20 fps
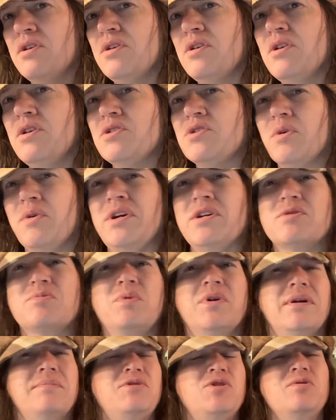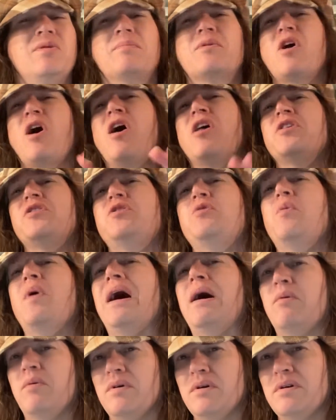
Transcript: So here's what I'm doing. I'm calling you out.